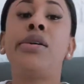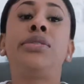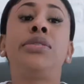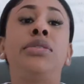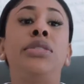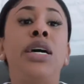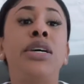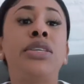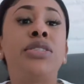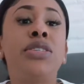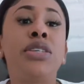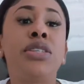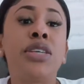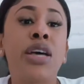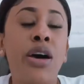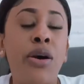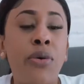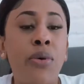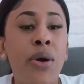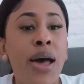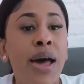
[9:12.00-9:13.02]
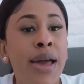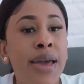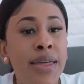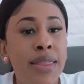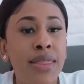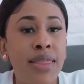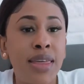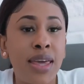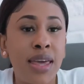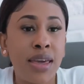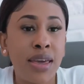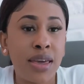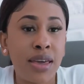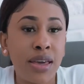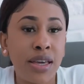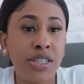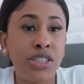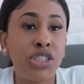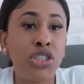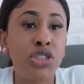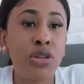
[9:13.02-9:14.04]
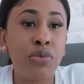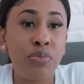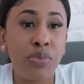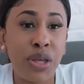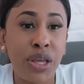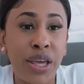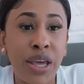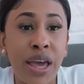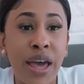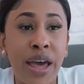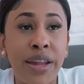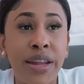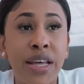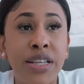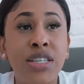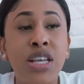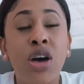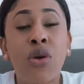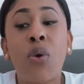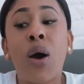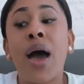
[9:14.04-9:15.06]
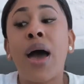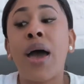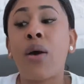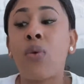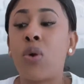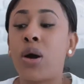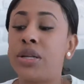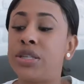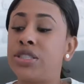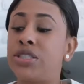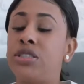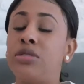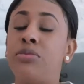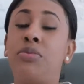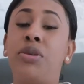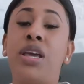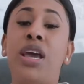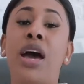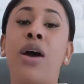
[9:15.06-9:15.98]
that's just how I think it should be and that's how I want it to be.